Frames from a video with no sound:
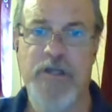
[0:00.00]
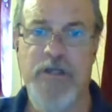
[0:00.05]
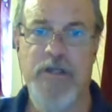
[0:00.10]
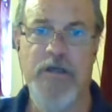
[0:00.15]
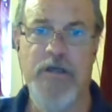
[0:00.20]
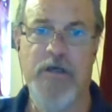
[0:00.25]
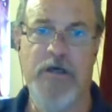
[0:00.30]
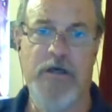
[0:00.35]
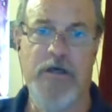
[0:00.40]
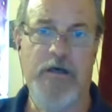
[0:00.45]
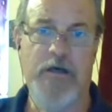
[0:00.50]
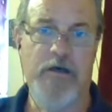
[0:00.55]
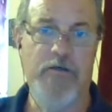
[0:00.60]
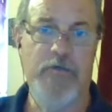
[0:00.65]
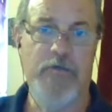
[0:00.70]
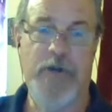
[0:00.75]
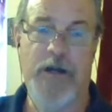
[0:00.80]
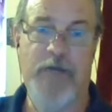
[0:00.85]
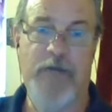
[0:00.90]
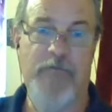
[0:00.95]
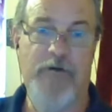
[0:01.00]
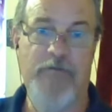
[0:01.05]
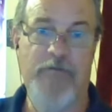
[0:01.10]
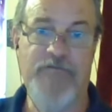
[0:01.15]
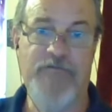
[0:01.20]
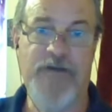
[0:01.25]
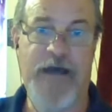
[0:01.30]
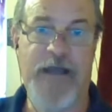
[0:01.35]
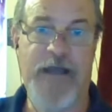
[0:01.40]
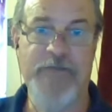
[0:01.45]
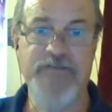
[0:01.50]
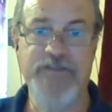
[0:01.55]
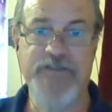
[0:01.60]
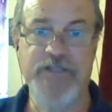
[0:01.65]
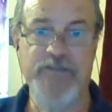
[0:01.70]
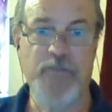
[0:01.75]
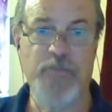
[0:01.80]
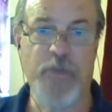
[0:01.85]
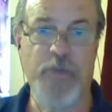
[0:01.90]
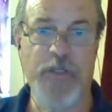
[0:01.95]
5,
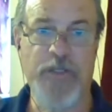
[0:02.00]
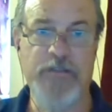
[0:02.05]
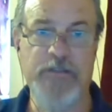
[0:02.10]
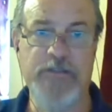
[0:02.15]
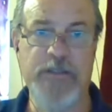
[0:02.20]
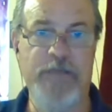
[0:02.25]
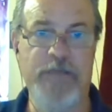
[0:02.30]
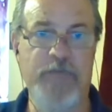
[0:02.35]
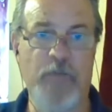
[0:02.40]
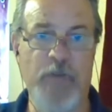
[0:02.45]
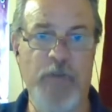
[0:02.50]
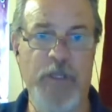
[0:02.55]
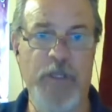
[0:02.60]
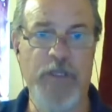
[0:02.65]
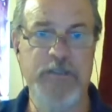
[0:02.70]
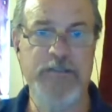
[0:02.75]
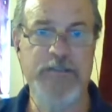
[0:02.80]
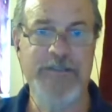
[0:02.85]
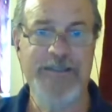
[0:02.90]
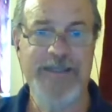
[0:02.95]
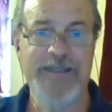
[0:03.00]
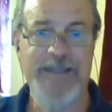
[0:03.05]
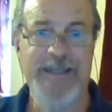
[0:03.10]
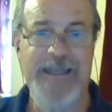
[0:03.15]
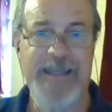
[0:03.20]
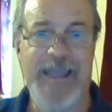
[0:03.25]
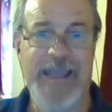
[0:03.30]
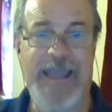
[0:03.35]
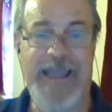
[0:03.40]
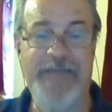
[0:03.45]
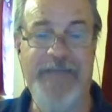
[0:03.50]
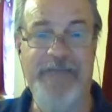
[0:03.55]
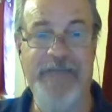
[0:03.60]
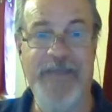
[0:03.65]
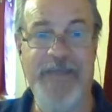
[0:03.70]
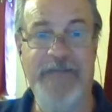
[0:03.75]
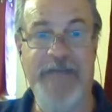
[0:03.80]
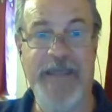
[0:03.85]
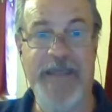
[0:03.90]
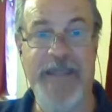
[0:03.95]
6 weeks, 7 weeks, and
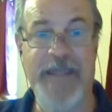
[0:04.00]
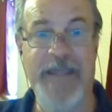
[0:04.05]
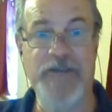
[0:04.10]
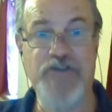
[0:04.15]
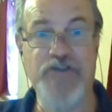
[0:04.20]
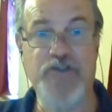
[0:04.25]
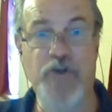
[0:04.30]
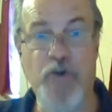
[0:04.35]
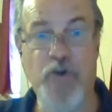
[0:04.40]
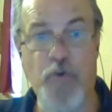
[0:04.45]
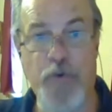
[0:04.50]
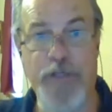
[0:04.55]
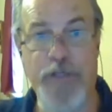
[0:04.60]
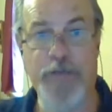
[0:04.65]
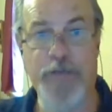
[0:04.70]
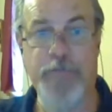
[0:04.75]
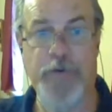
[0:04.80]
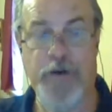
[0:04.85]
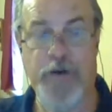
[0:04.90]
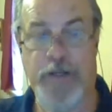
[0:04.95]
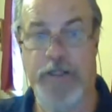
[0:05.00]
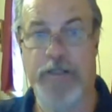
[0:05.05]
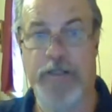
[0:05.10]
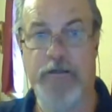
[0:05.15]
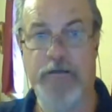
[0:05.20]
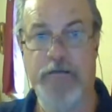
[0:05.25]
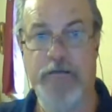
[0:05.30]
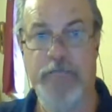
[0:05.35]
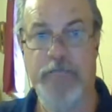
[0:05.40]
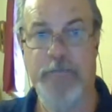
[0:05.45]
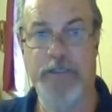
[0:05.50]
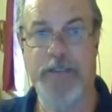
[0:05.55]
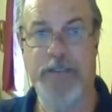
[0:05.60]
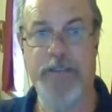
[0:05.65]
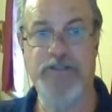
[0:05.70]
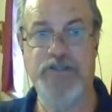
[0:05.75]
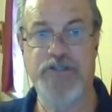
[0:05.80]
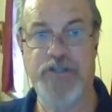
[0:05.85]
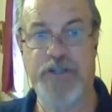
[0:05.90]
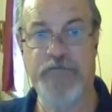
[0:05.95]
then they get 2-week break
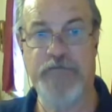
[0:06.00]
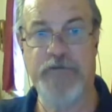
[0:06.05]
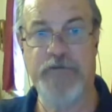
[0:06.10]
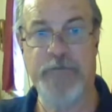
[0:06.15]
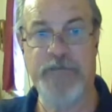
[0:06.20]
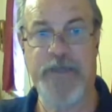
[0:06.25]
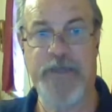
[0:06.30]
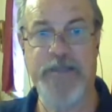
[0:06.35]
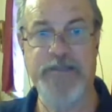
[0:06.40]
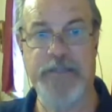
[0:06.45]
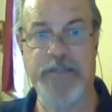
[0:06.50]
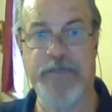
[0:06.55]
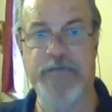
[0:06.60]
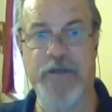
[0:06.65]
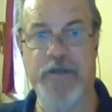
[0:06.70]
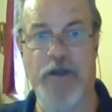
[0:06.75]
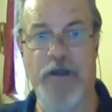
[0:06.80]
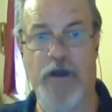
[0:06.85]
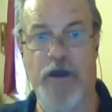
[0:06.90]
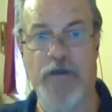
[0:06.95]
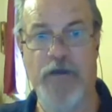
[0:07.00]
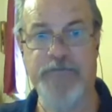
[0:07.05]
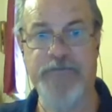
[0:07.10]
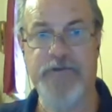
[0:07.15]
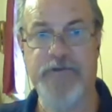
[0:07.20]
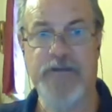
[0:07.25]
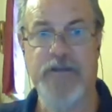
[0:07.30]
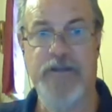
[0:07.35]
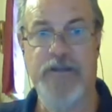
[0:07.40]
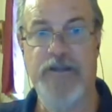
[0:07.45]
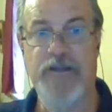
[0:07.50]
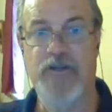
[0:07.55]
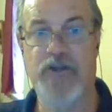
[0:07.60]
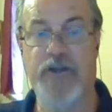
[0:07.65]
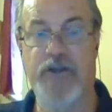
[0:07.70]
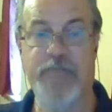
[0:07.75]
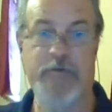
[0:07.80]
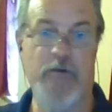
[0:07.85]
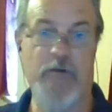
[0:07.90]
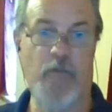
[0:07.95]
because you're giving them Thanksgiving off. You're
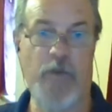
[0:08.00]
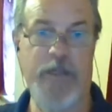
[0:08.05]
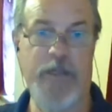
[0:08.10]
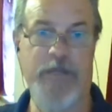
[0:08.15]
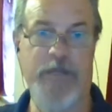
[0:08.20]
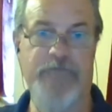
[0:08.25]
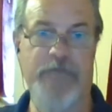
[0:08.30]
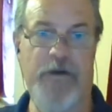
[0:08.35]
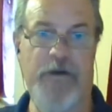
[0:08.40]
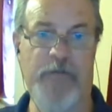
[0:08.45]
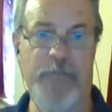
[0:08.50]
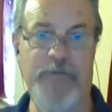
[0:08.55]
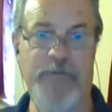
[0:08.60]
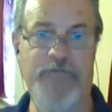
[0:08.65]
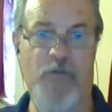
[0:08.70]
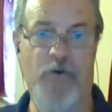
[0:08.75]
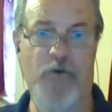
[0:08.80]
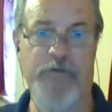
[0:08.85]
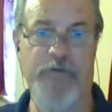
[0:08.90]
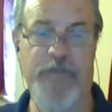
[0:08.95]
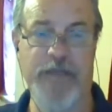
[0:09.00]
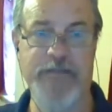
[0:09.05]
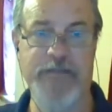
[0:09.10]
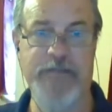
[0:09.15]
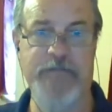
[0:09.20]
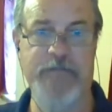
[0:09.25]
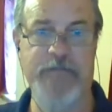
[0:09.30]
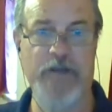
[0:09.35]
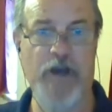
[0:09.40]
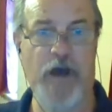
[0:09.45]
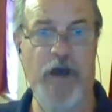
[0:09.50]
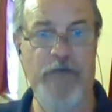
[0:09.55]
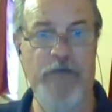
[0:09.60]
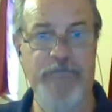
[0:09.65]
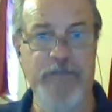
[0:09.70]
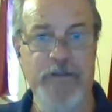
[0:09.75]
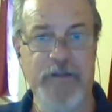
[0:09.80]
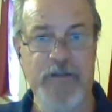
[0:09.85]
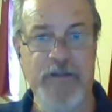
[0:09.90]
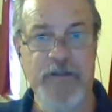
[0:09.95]
giving the week before Thanksgiving off
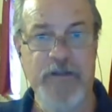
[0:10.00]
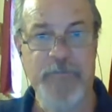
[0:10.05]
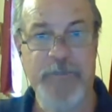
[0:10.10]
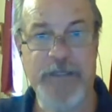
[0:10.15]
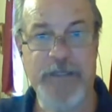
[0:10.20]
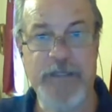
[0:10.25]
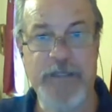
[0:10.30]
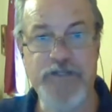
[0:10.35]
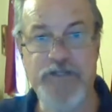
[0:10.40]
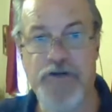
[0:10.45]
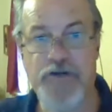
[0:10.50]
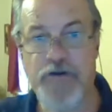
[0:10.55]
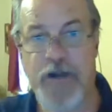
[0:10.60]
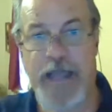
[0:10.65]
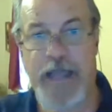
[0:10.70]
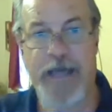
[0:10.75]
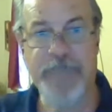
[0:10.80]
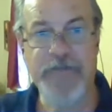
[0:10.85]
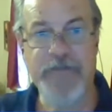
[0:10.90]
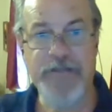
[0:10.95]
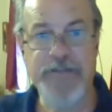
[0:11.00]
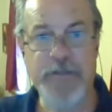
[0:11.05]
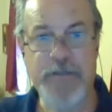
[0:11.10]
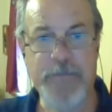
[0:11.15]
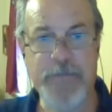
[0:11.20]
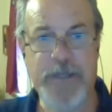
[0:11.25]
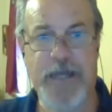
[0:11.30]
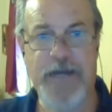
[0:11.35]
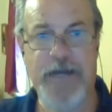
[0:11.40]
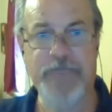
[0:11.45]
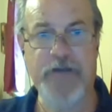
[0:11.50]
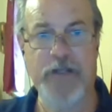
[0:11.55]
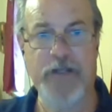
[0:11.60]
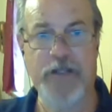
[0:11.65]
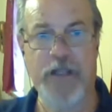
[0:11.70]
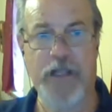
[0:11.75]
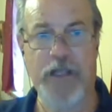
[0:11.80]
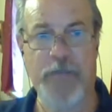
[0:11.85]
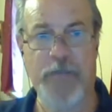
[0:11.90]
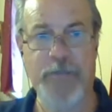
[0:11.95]
because you're having some kind of a
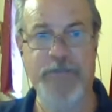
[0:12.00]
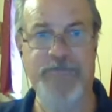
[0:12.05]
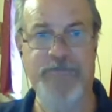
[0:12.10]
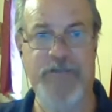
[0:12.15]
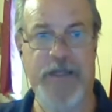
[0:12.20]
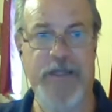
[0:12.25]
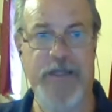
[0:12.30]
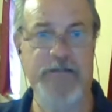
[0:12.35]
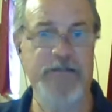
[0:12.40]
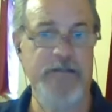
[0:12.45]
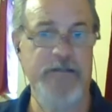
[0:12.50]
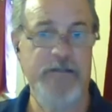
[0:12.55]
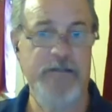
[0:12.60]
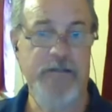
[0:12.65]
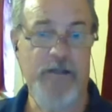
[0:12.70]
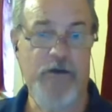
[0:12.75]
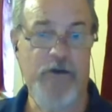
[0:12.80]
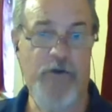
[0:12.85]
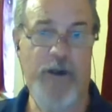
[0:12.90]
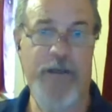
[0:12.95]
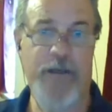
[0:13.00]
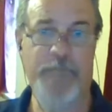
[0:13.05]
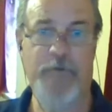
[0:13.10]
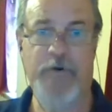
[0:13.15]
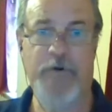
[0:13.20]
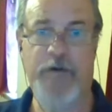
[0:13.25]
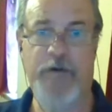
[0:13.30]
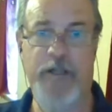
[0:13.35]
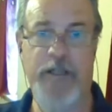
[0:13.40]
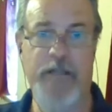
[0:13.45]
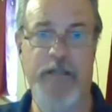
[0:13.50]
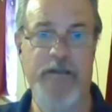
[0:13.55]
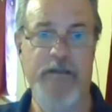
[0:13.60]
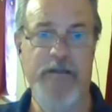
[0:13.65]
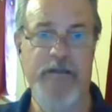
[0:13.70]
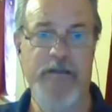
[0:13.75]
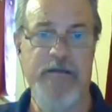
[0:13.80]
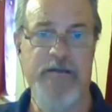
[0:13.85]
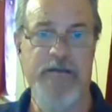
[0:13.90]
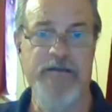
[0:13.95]
club event, Grand Prix,
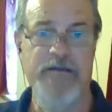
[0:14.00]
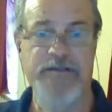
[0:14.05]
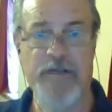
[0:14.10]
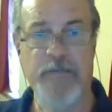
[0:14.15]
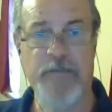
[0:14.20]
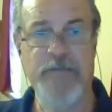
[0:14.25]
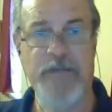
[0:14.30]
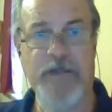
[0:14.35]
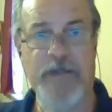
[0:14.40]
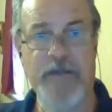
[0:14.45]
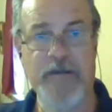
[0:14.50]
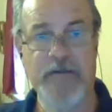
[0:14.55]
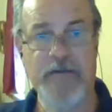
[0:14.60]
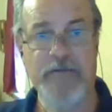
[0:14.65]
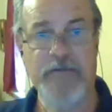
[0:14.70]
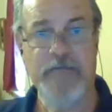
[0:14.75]
something.